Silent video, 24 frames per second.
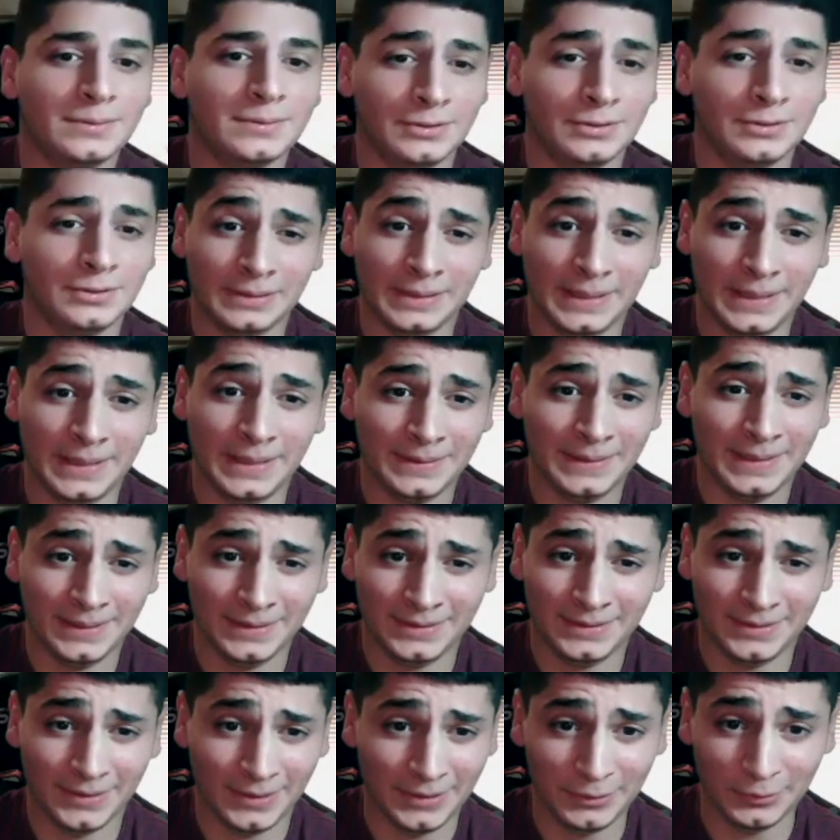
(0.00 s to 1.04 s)
does Leon
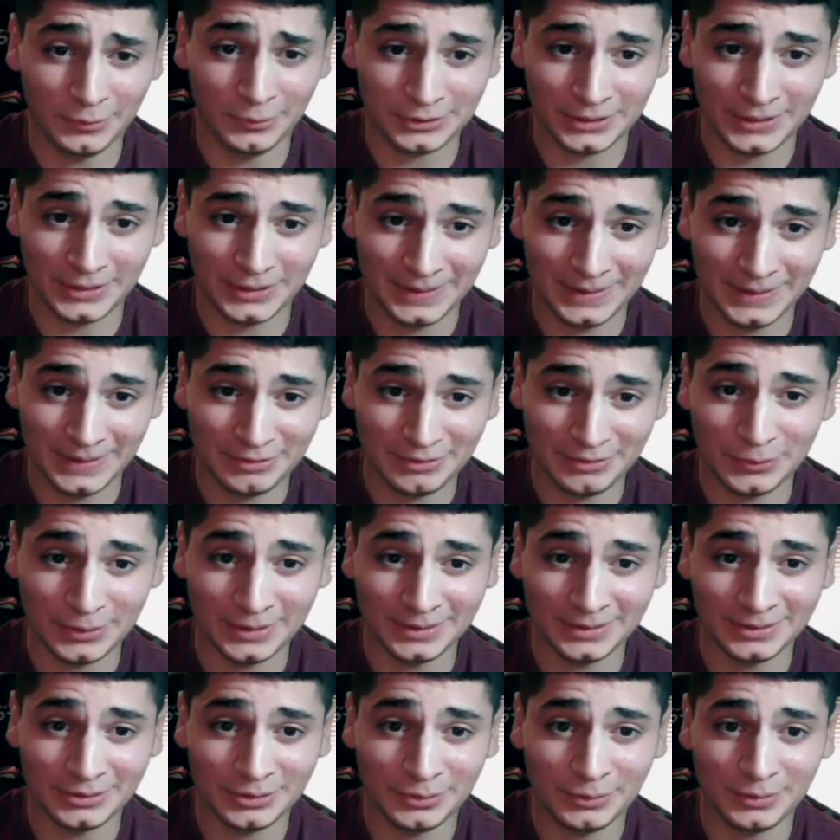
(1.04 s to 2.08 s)
get a title shot if he
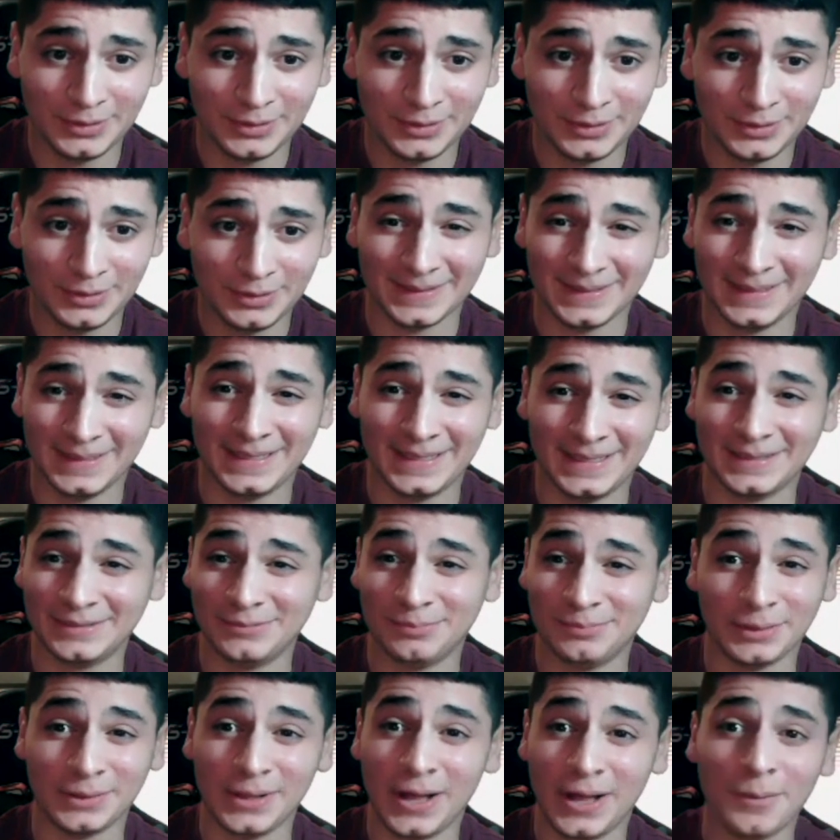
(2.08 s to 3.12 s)
wins, you think? Like,
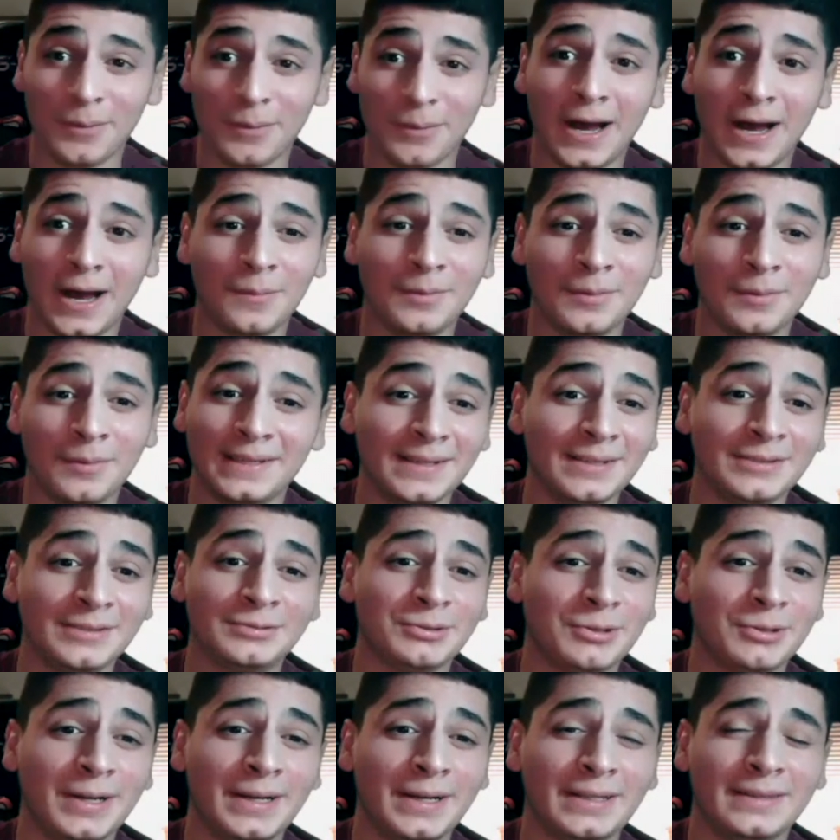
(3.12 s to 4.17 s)
Belal Muhammad, he
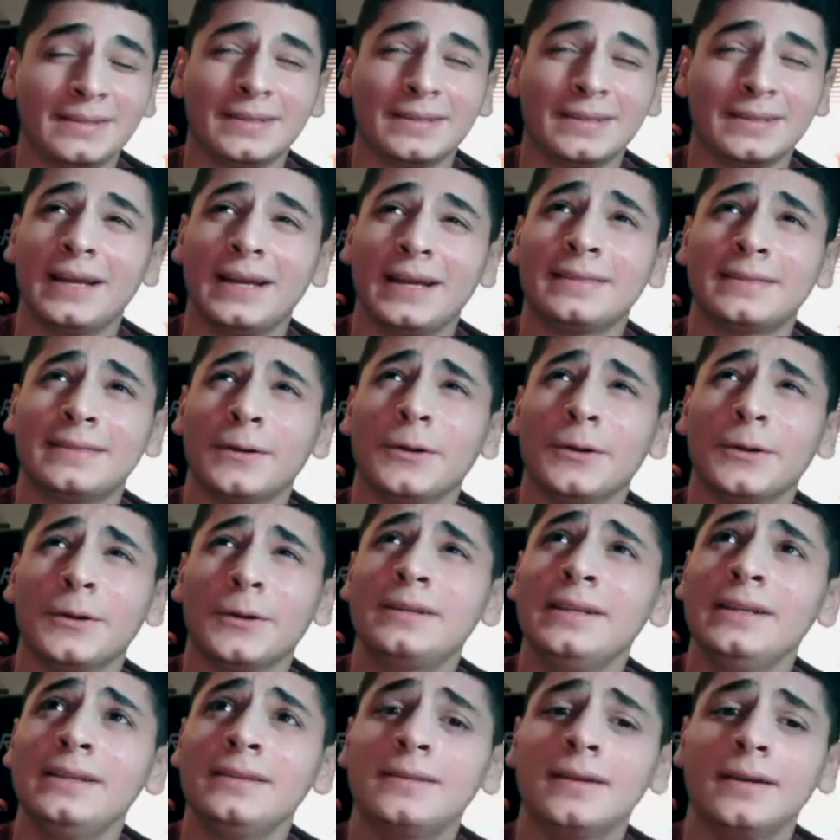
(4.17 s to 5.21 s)
is ranked
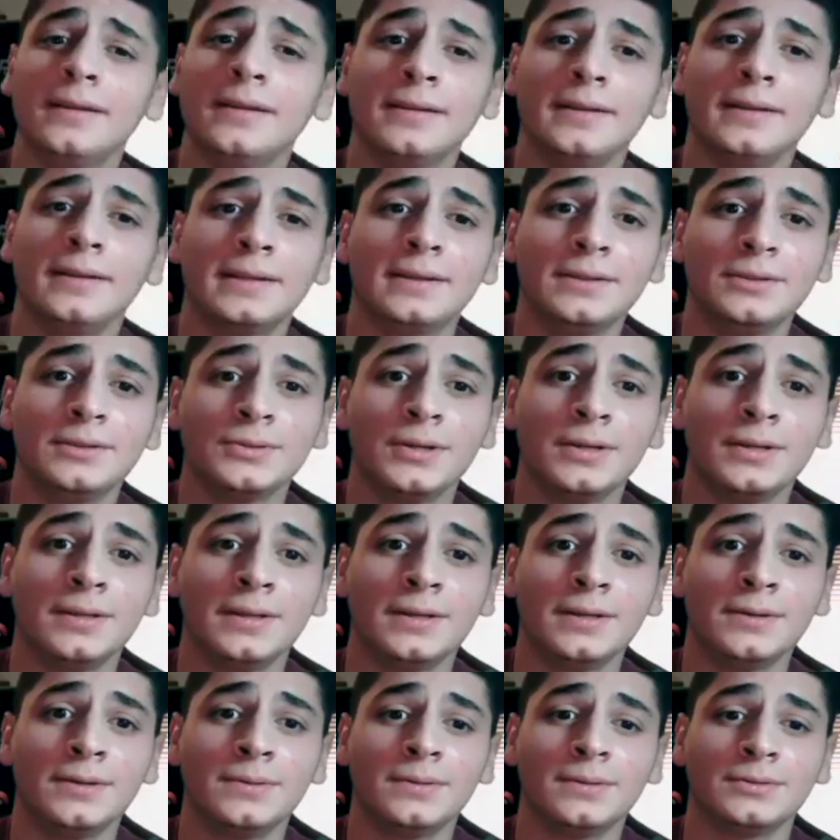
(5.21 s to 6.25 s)
13th, I think it is right
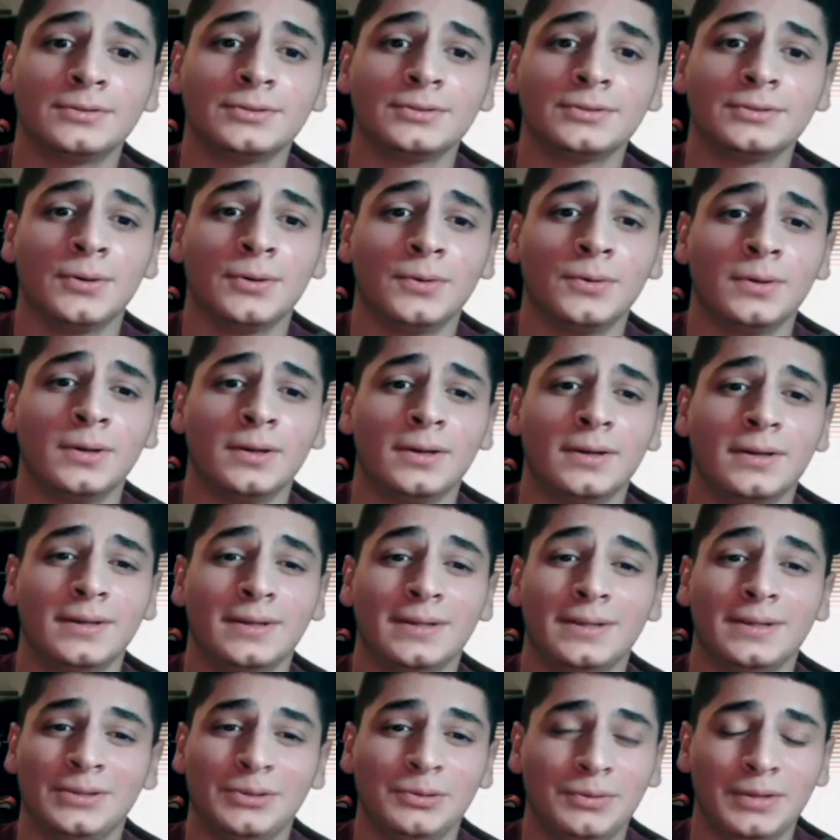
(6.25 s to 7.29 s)
now. So
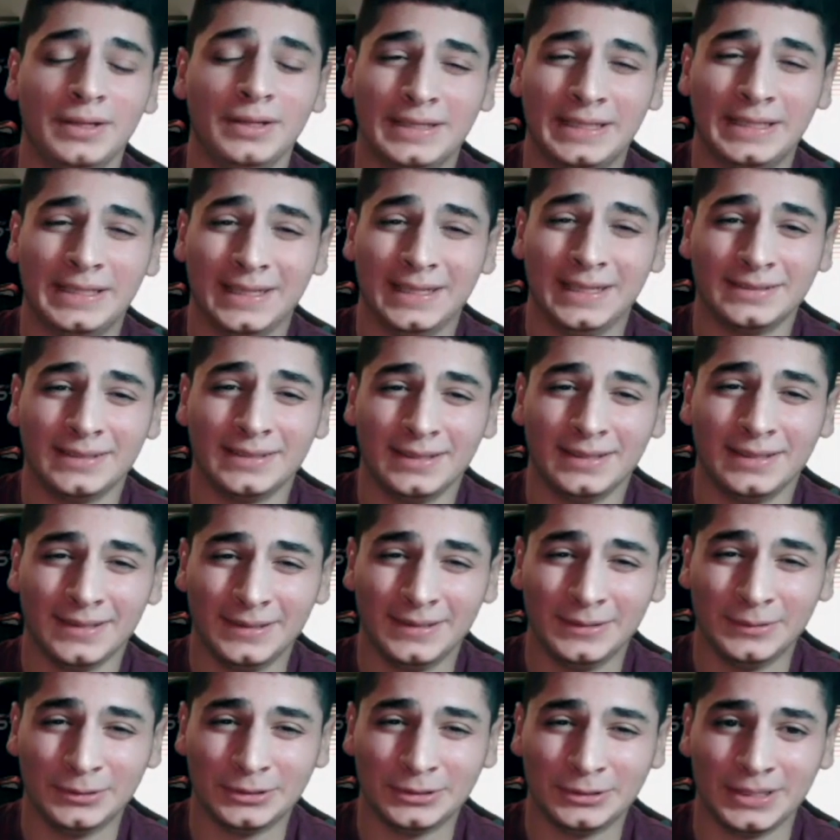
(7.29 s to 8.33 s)
you think he gets that
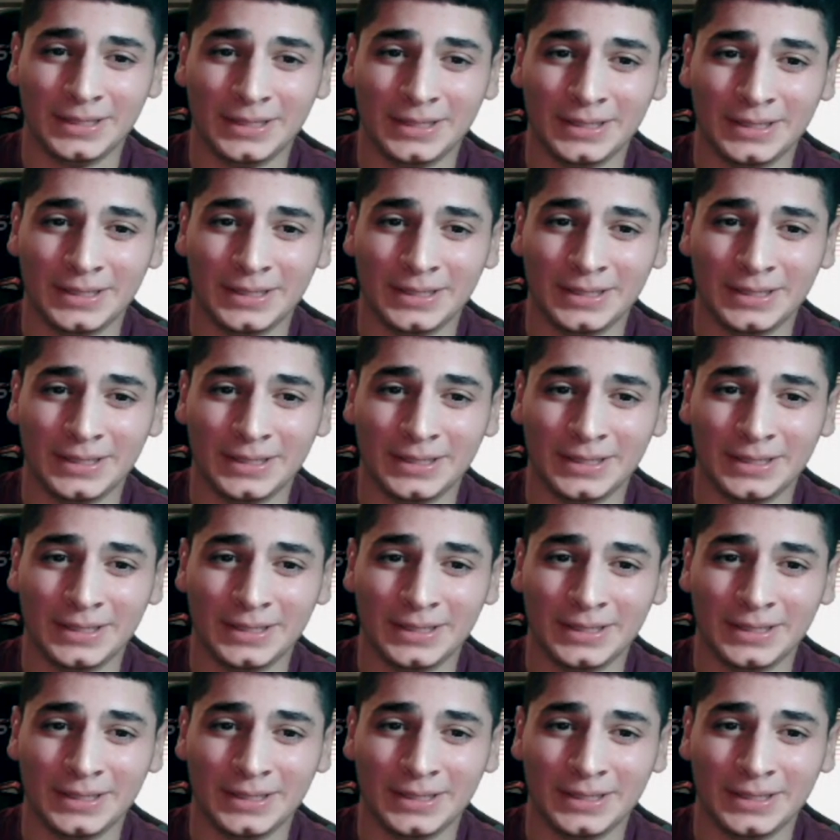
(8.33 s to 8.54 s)
title shot